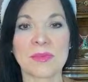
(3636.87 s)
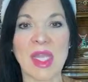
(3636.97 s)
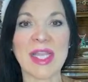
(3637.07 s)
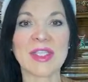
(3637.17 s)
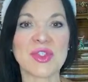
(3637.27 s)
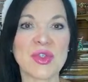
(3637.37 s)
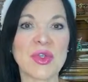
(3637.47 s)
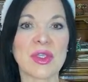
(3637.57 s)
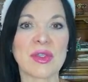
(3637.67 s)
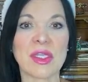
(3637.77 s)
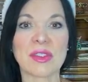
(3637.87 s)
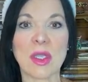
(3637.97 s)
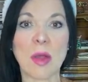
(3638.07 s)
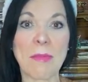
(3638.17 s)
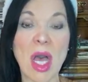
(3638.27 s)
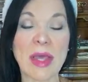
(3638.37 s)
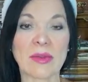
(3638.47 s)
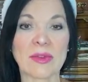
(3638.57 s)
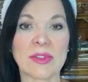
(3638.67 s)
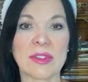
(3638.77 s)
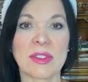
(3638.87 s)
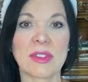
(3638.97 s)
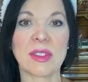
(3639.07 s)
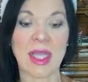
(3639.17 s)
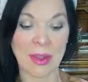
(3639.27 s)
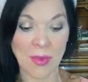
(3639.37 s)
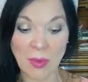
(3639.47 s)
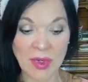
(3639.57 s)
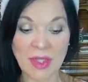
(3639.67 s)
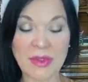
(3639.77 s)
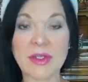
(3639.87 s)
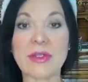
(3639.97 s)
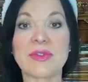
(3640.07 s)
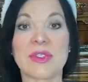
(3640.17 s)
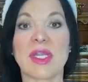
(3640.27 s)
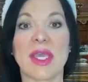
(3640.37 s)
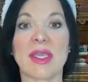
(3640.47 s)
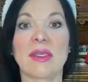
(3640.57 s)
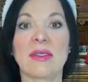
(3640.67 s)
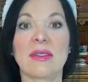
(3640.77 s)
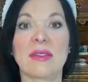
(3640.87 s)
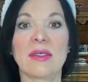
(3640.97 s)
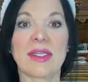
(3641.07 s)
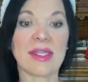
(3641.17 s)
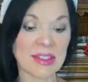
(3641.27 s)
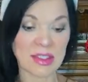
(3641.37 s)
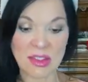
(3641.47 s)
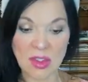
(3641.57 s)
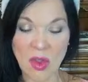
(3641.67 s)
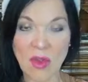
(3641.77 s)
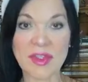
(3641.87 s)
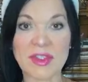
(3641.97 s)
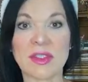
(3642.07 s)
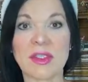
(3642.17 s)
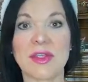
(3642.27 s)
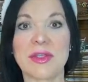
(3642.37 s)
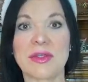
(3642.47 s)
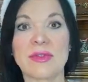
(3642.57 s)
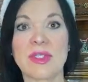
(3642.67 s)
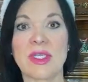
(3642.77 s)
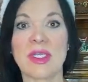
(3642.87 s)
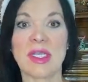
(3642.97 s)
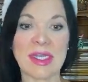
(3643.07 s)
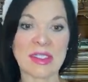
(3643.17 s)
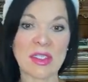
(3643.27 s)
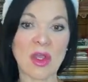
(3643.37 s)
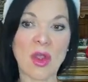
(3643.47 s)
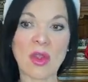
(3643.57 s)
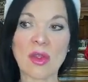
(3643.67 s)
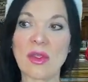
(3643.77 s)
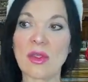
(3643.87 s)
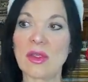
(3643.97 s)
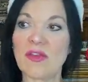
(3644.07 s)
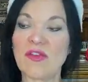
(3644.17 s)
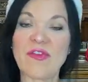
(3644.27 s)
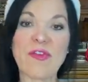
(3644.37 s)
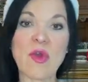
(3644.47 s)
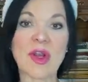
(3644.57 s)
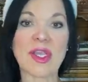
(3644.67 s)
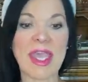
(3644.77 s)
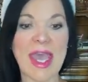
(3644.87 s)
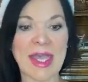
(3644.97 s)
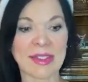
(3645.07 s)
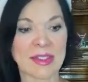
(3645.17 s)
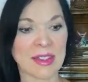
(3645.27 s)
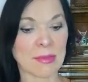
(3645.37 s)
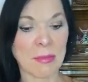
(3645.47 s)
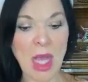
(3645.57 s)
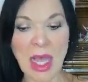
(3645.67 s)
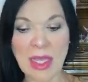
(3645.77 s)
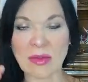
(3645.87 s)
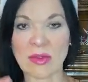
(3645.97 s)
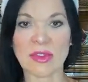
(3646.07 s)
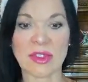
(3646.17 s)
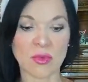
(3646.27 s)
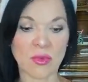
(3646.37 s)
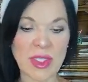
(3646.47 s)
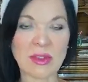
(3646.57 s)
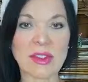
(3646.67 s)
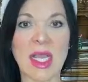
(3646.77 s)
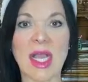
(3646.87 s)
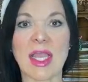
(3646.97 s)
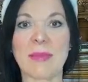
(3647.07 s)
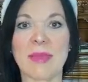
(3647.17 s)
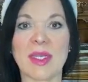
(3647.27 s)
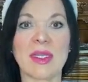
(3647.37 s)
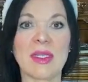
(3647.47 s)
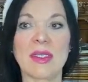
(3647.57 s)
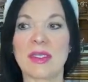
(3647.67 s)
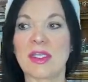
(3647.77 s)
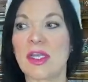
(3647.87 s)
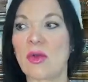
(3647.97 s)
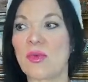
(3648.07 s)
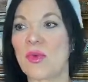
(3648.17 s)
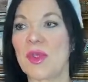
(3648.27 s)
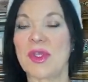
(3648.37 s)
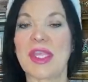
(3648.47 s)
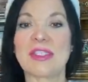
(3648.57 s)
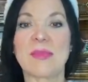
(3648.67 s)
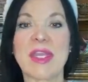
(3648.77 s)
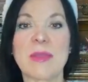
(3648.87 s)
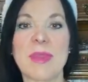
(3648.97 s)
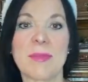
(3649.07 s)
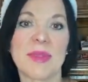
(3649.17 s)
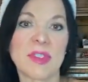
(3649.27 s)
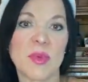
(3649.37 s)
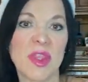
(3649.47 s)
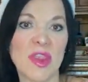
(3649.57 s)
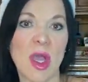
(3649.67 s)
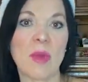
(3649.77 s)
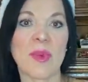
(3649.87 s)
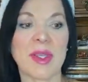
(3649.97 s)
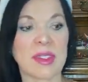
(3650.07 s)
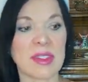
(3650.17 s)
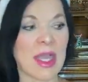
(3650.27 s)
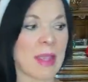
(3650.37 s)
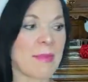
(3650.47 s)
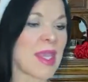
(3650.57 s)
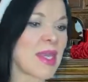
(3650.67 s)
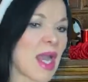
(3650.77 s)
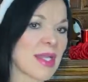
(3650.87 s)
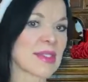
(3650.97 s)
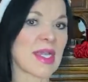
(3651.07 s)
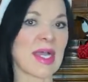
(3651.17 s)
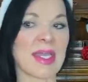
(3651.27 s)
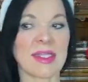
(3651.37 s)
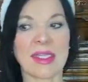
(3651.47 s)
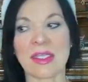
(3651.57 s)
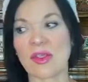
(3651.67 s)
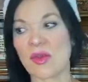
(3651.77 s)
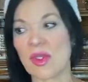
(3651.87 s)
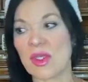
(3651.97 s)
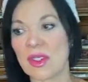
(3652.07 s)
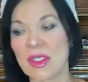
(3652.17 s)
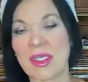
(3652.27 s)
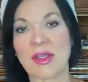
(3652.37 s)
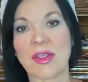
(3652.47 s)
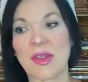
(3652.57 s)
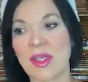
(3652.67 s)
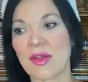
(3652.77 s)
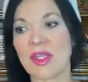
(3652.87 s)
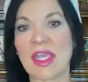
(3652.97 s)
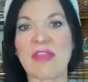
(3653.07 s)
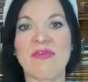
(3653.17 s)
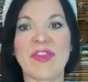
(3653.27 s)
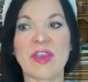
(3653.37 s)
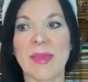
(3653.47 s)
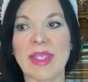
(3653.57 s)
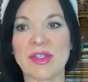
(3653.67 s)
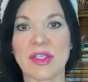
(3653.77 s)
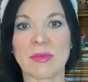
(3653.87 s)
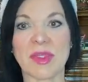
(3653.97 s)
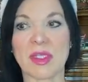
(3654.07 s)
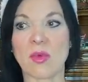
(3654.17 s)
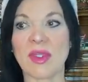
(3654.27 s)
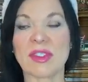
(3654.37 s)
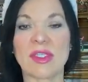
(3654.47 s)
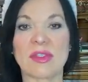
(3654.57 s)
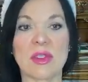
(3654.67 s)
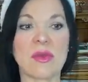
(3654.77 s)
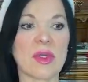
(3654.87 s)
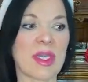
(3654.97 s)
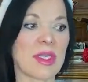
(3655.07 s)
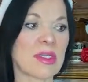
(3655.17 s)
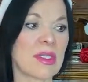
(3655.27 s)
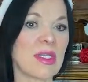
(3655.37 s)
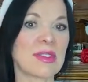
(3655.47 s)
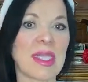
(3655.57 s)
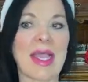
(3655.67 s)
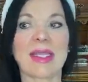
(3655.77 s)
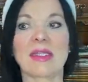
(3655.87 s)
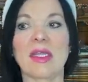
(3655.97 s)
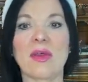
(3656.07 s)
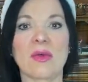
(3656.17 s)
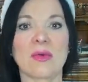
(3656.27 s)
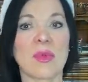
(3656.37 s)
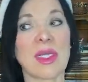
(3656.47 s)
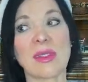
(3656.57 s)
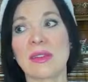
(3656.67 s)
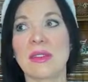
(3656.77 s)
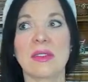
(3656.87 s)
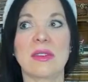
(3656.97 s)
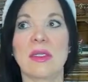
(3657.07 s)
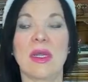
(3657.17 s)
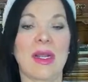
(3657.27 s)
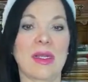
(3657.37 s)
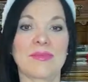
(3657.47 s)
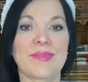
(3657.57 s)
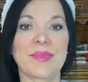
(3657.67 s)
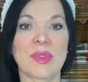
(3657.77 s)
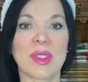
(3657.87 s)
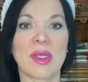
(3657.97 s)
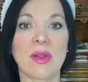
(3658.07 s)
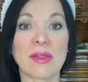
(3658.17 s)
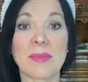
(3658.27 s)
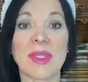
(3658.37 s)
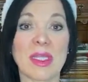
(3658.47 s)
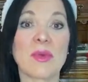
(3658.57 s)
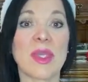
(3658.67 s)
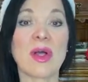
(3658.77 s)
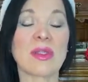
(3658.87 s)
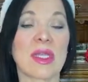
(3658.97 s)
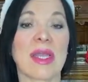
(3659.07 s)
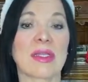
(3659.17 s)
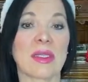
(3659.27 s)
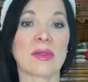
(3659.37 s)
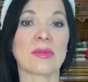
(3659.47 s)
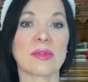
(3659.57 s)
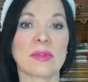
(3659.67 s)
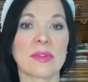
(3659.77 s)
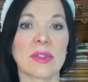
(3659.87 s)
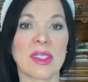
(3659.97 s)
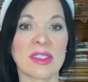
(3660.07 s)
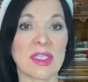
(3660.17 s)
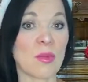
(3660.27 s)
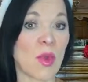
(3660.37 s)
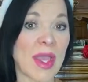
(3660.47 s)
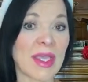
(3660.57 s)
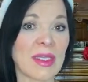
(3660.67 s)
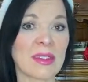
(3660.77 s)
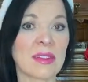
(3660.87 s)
I assure you that it's all models. I went on the news today, and this is all that's in the news, and it's all forecasts and models and real time, and you know, as many people as we thought were going to die may not die, and then you hear in the information, but the ones that do are going to die alone. Well, ultimately we all die alone in some way.